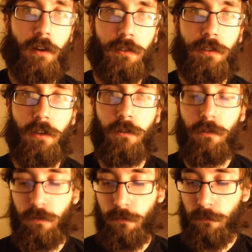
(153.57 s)

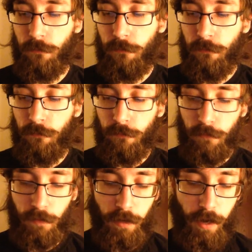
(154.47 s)
also
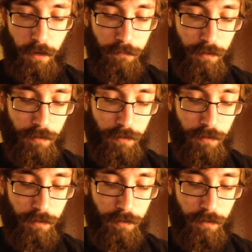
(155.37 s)
not